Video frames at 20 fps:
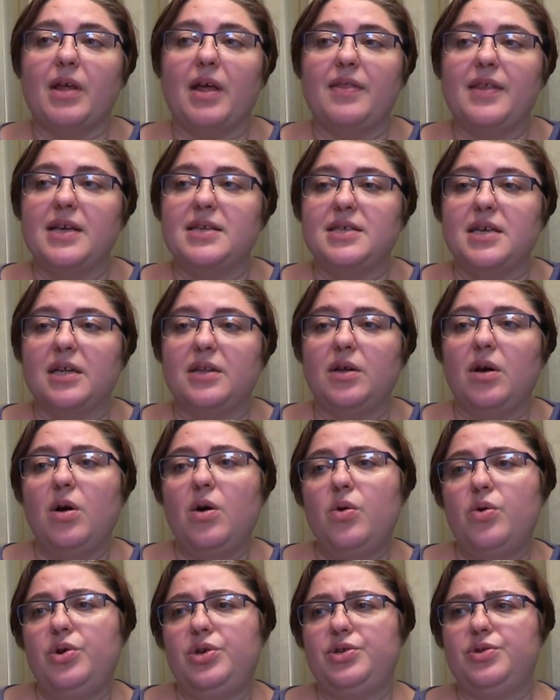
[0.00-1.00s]
They said,
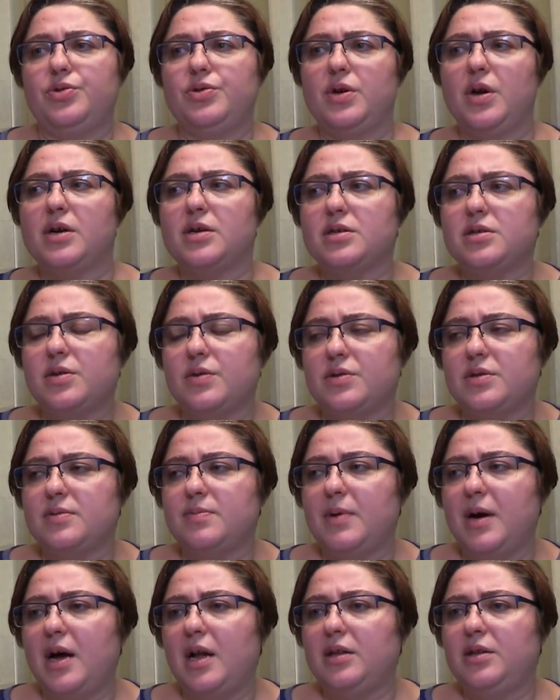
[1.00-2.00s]
"Oh, you are so
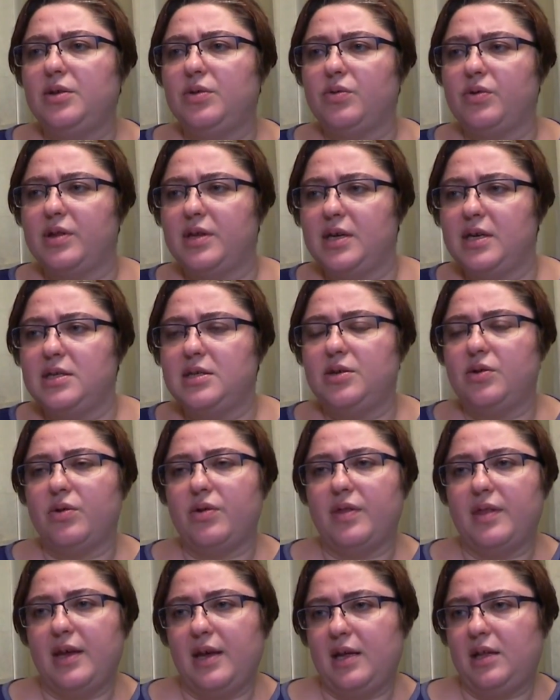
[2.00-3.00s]
smart, you're this, you're
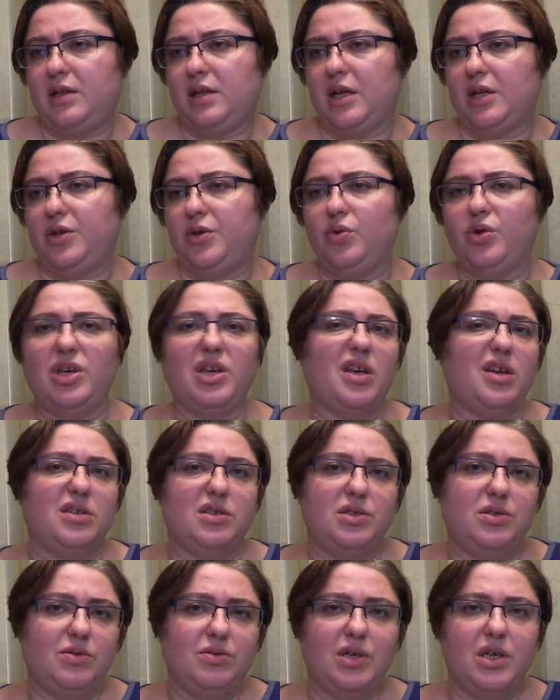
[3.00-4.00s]
that, and you can
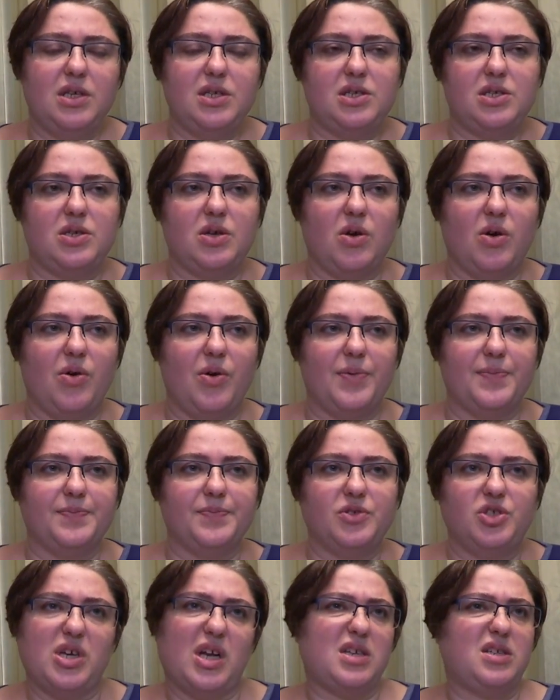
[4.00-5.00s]
do it, so
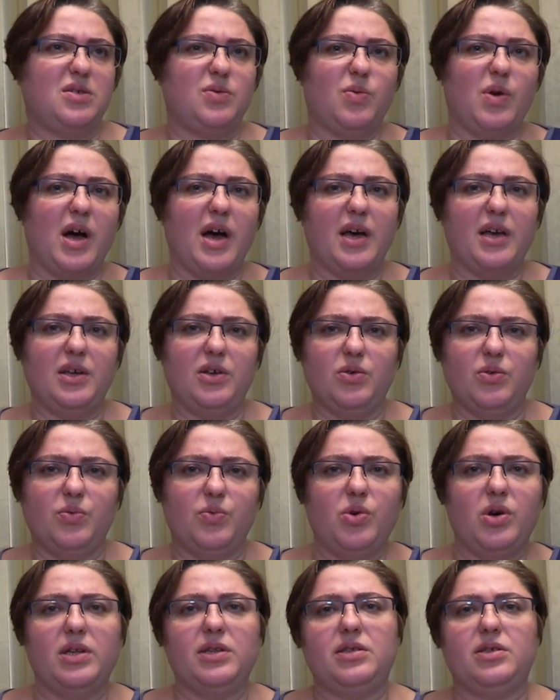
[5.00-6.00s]
just why you
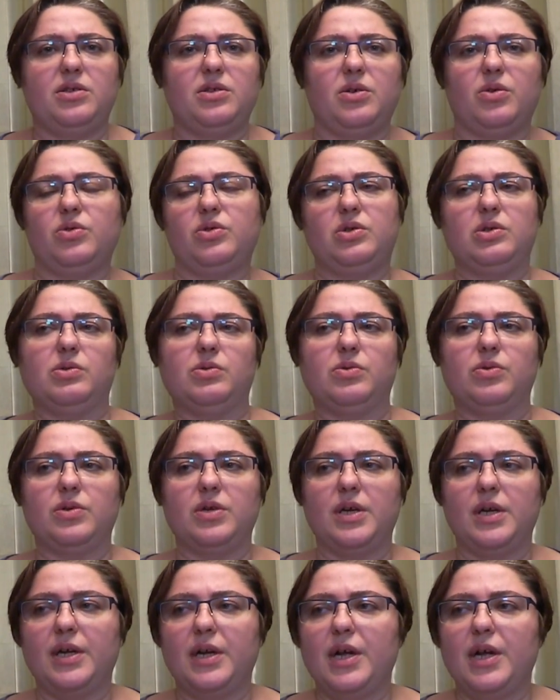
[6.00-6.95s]
want, to